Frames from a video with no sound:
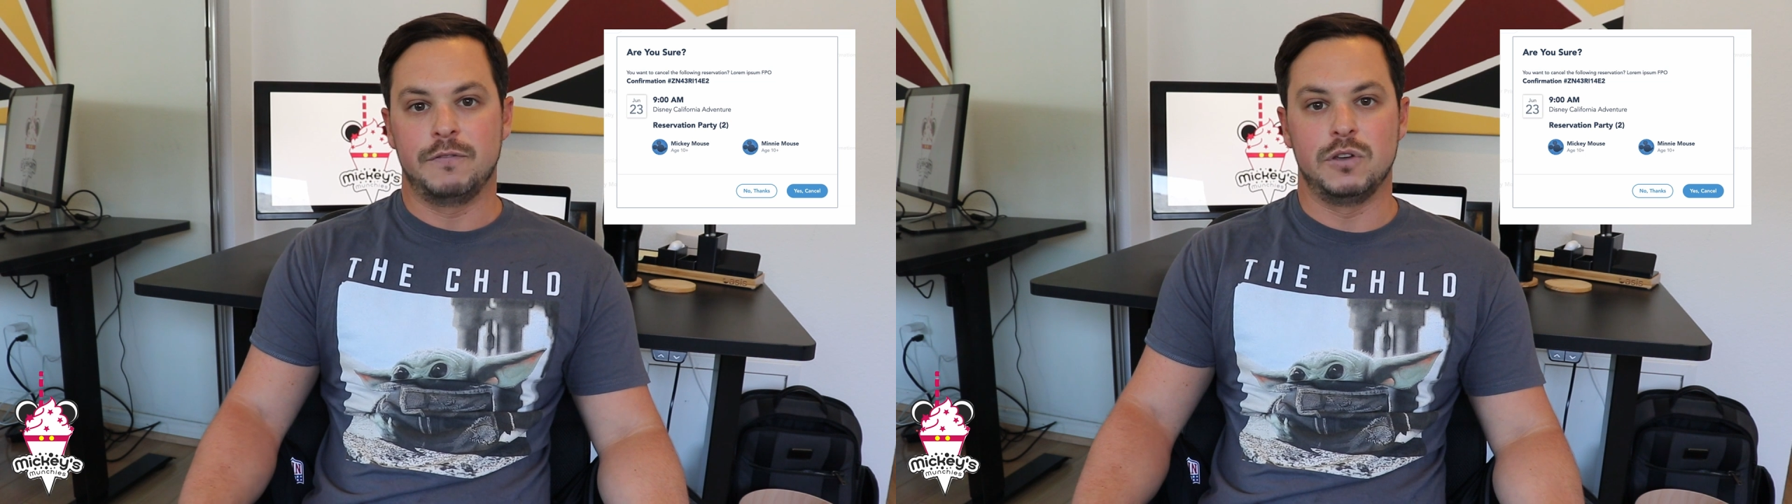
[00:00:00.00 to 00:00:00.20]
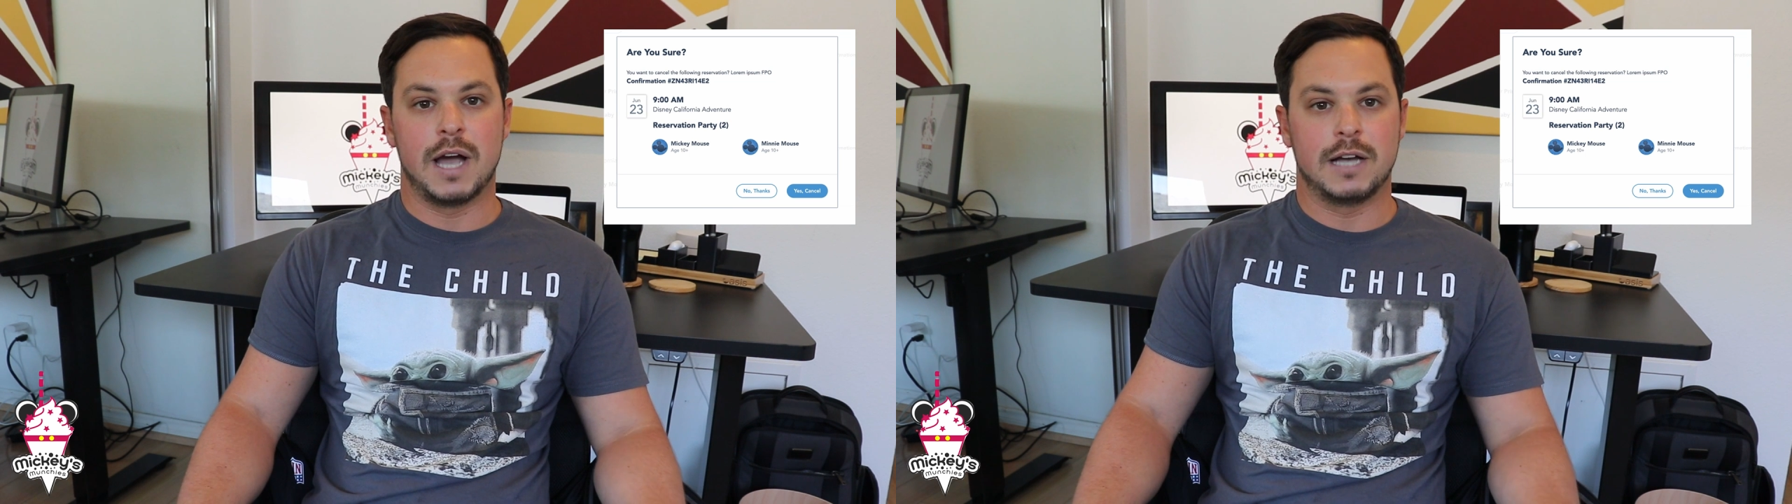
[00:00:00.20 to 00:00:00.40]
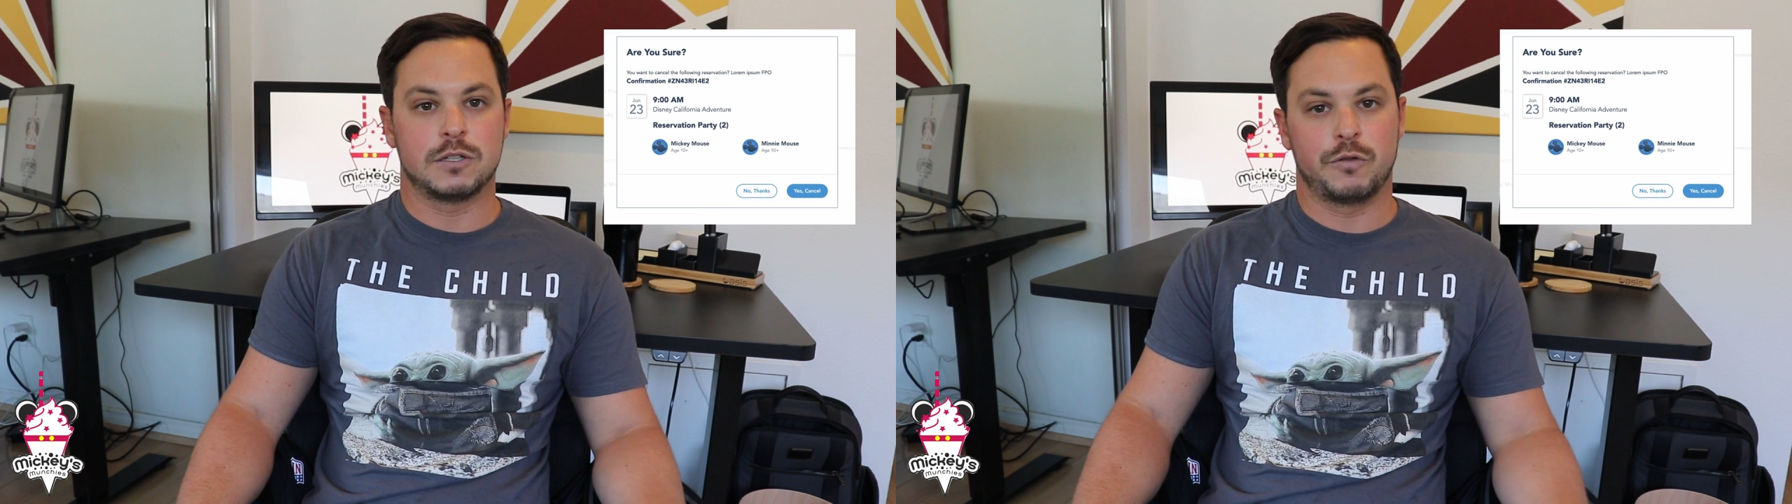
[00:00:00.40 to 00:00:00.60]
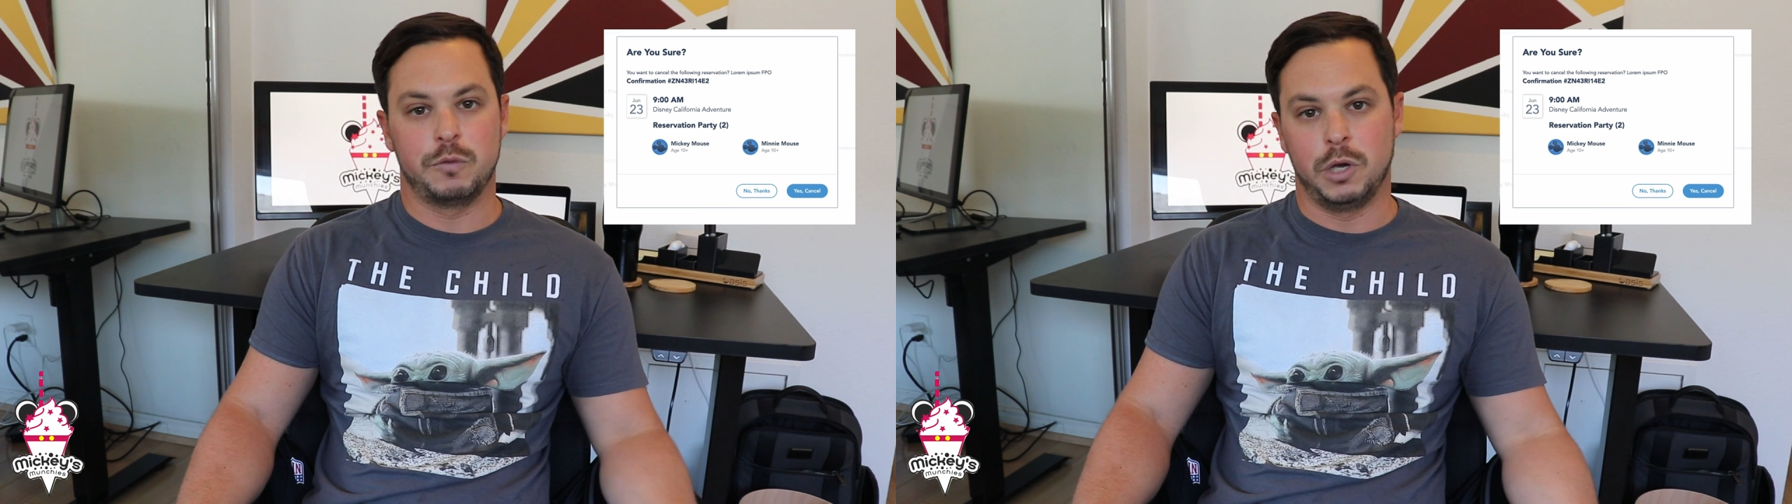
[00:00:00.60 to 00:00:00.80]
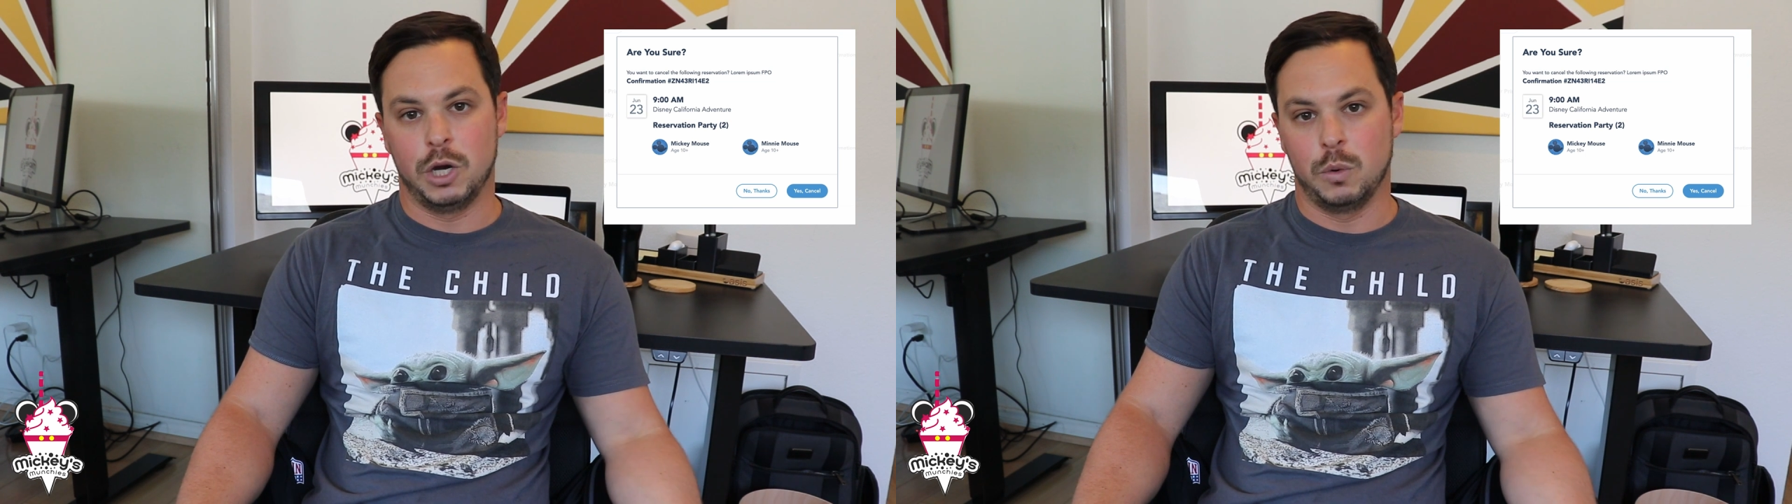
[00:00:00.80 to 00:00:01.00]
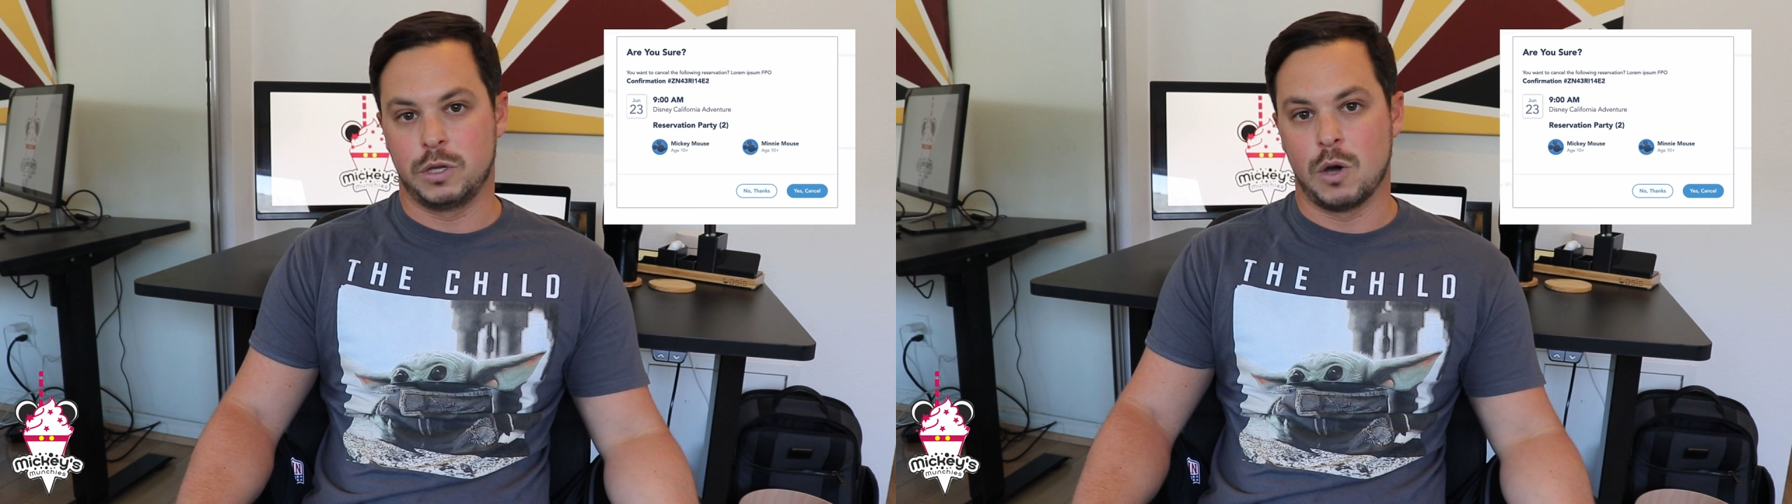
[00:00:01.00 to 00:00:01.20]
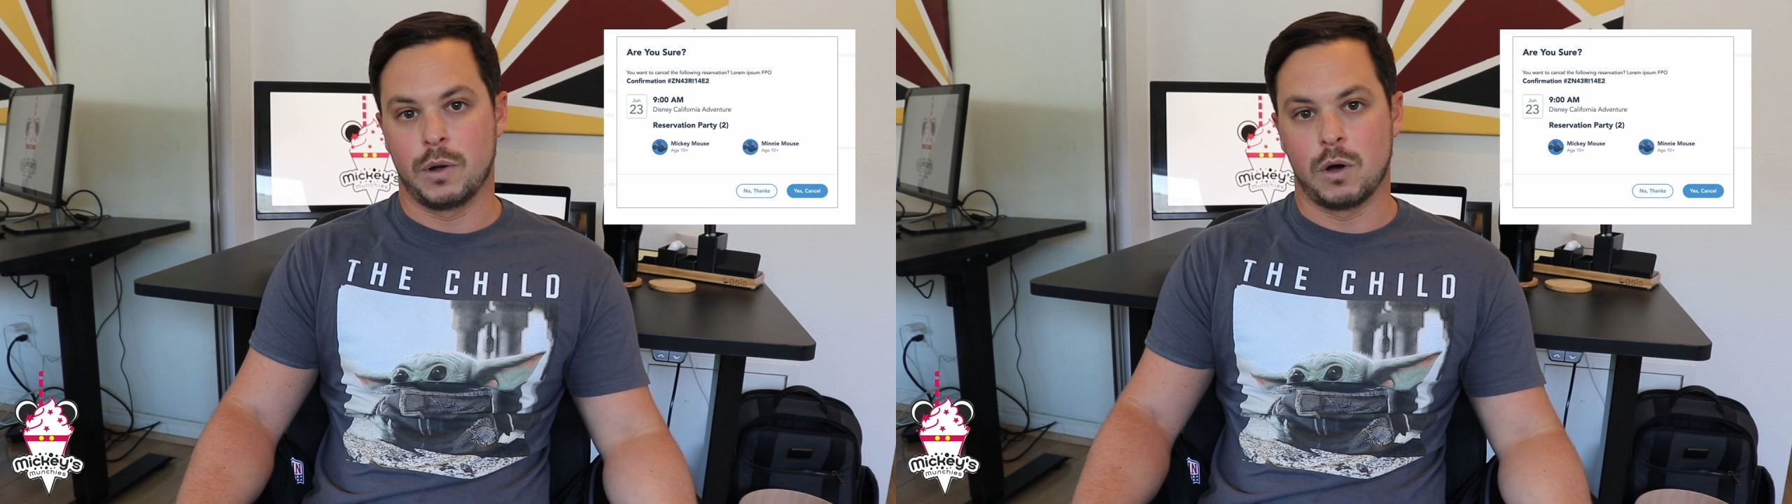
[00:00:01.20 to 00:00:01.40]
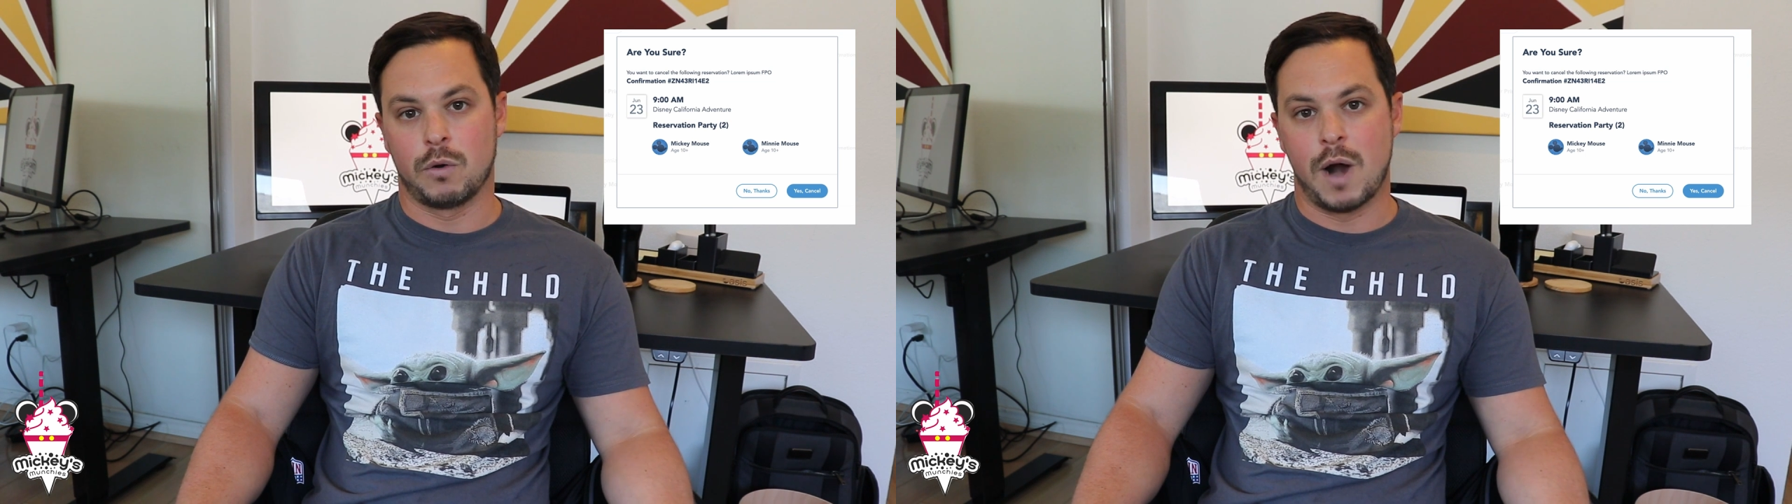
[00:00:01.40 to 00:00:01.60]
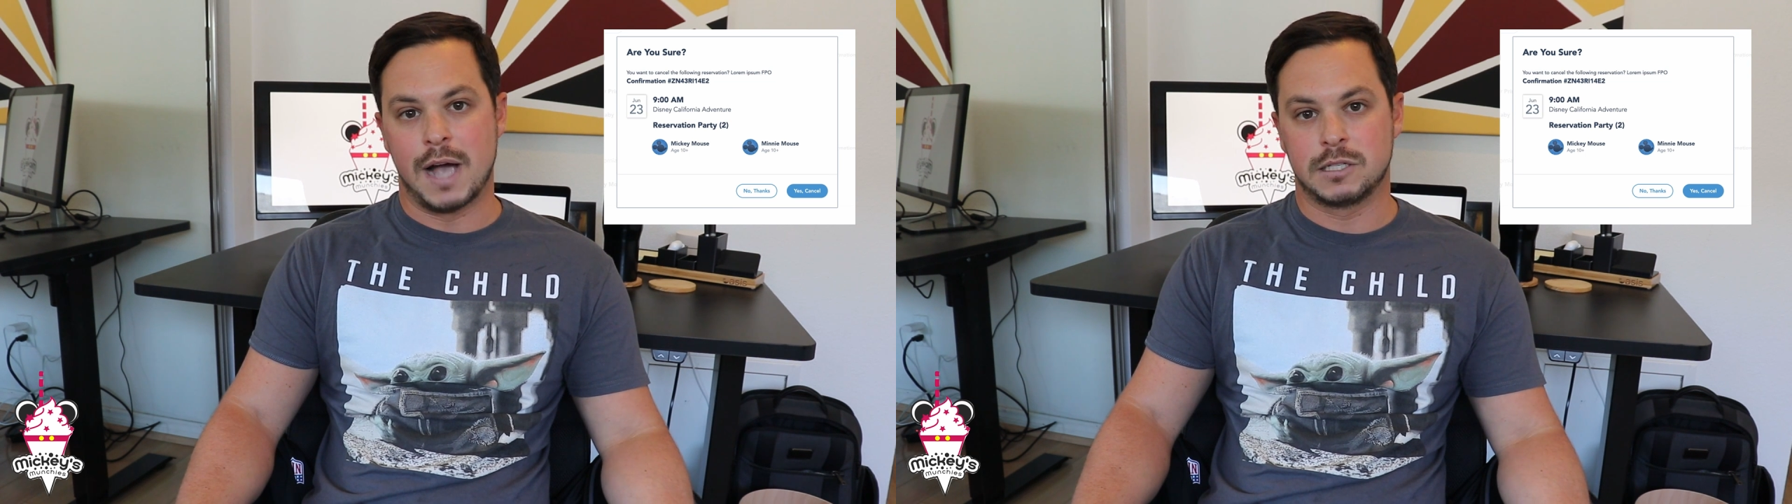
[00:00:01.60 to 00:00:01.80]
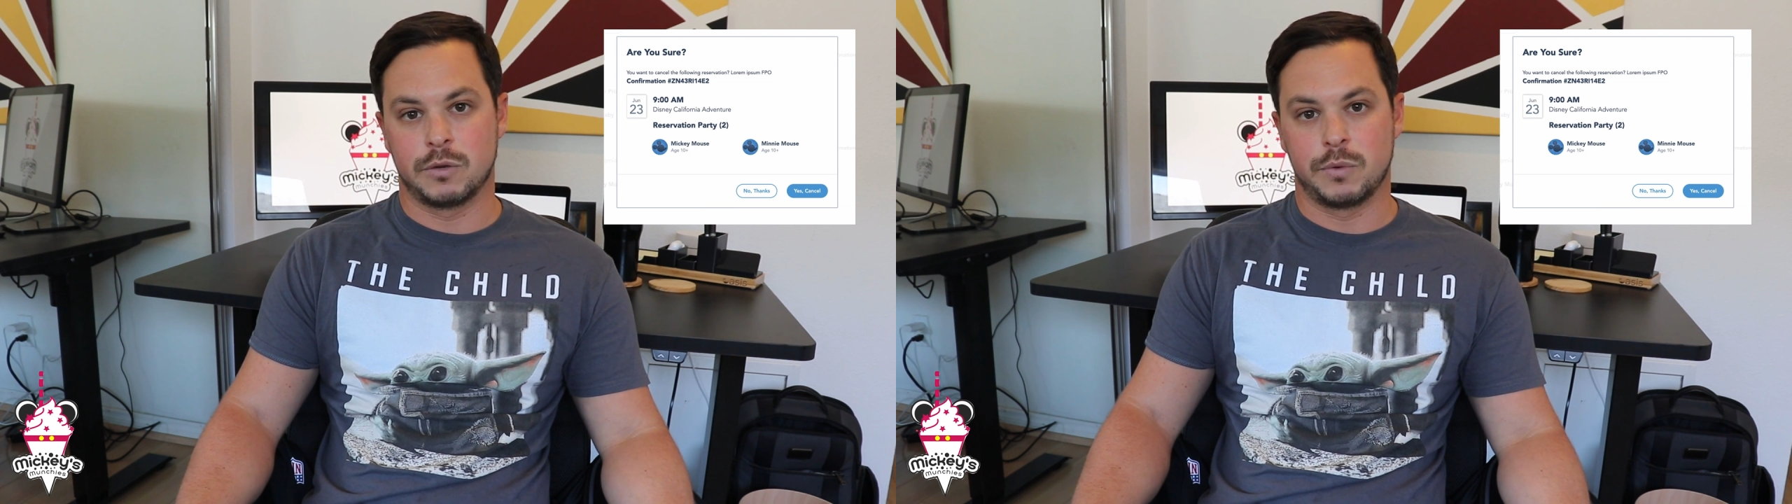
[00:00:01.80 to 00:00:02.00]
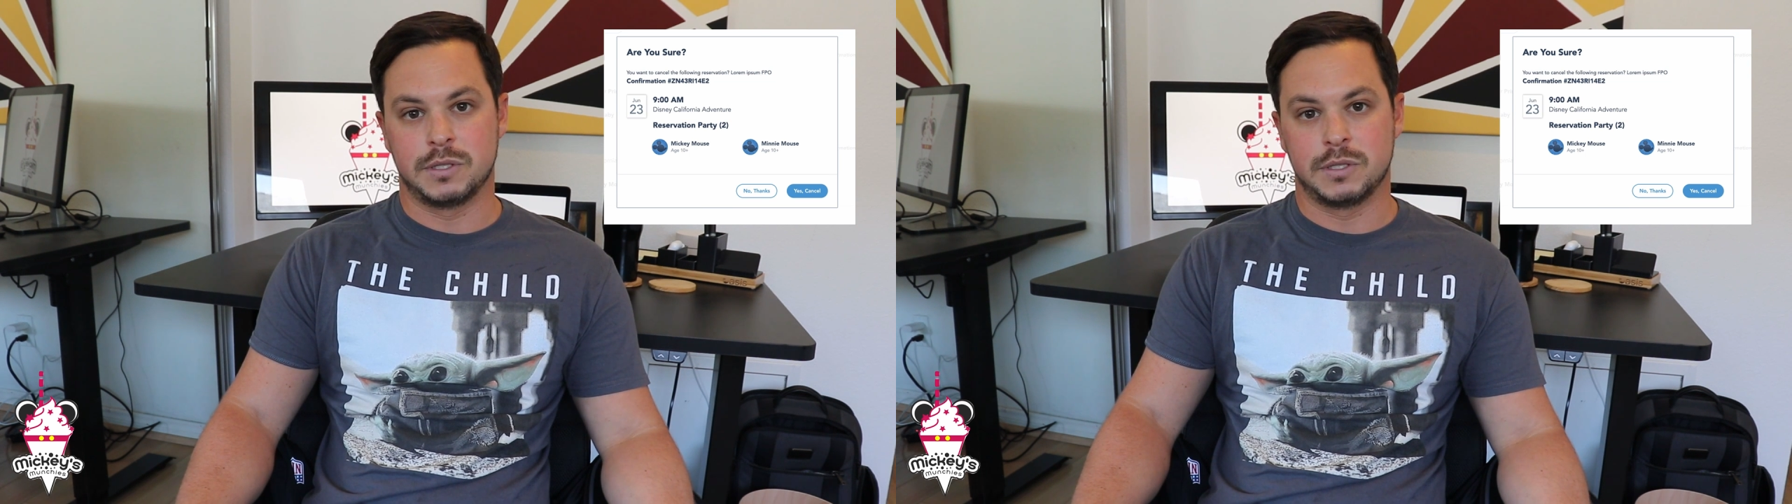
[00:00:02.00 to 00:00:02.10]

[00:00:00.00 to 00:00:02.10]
If you guys are familiar with going on Rise of the